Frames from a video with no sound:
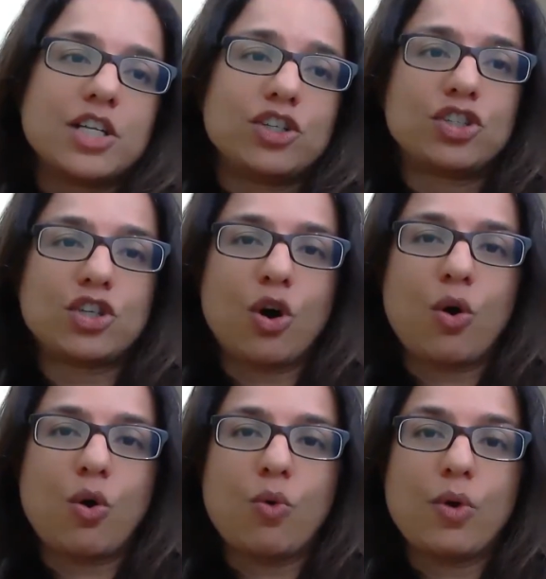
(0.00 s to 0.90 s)

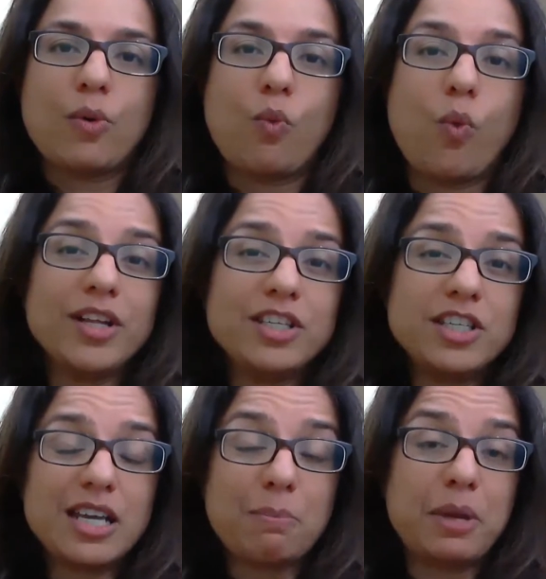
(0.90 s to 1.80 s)
So once you
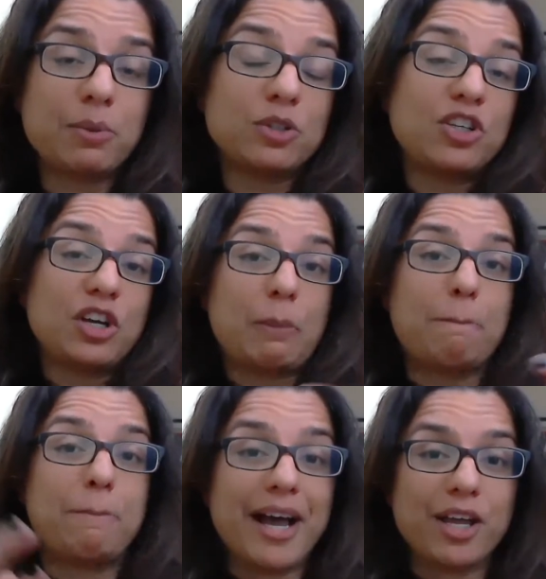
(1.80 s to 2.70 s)
get people to your
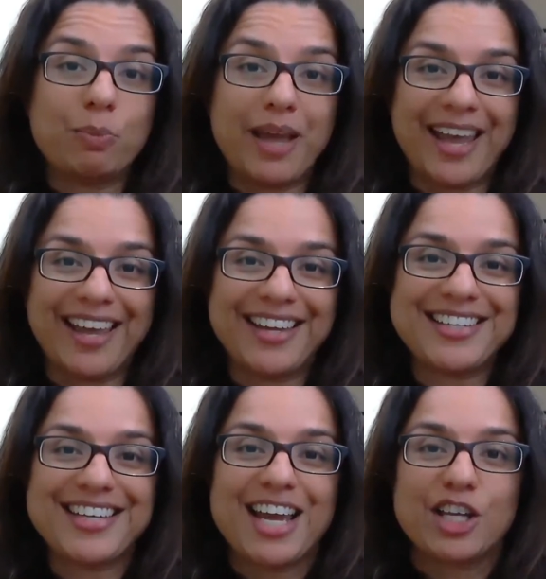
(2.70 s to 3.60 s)
bio
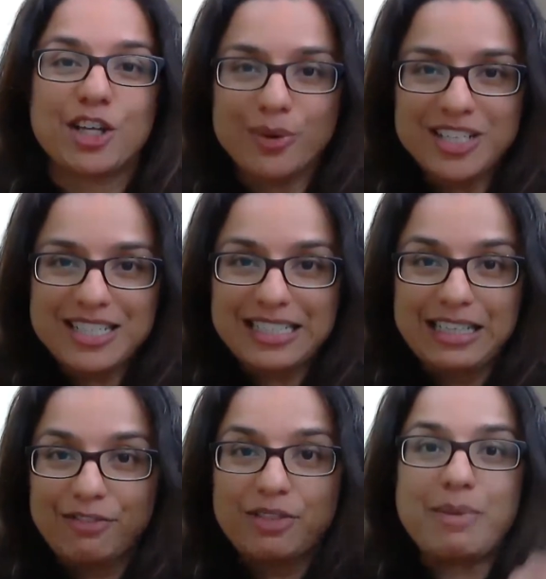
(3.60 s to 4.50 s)
page, you don't want to just
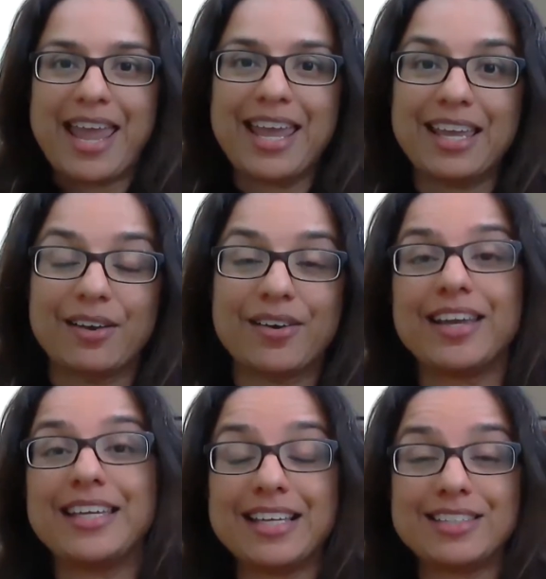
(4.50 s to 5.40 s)
leave them hanging, okay?
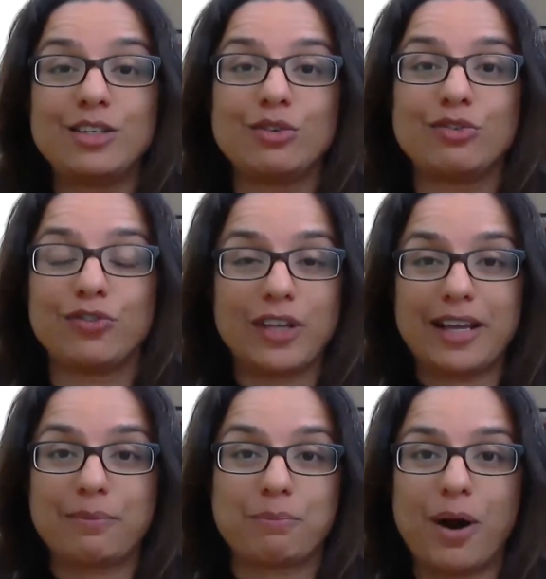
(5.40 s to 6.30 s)
Yes, you've
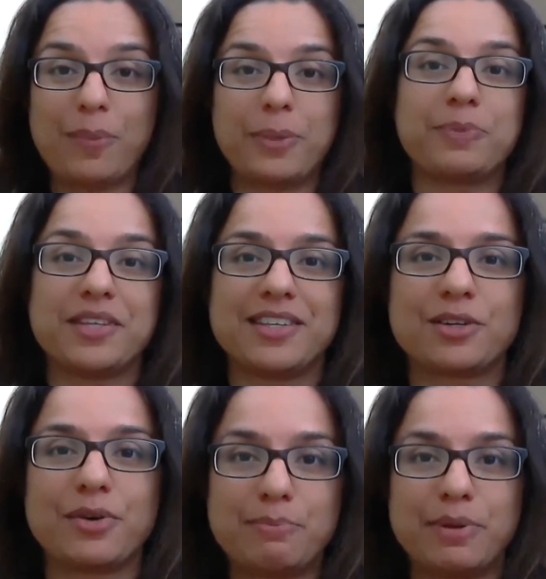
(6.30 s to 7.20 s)
like brought them to this
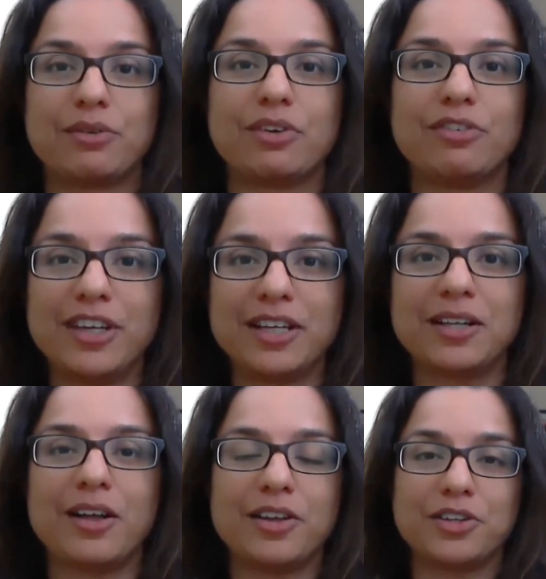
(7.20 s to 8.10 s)
great big
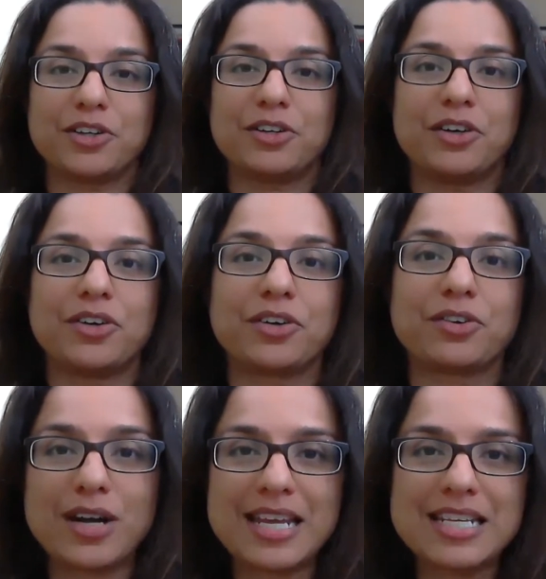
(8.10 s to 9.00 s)
reveal on your
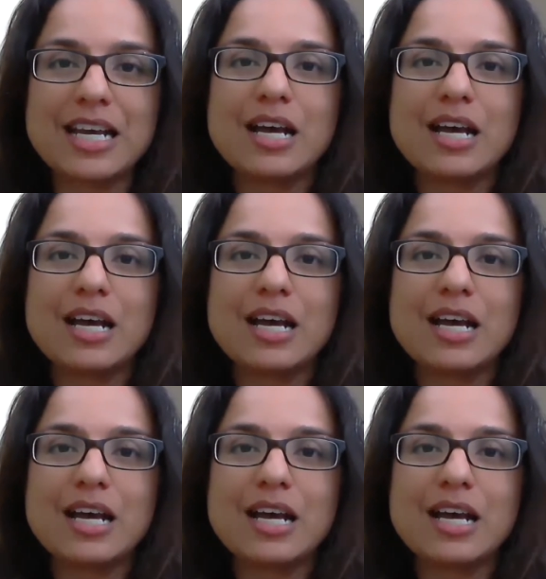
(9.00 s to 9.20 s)
grid,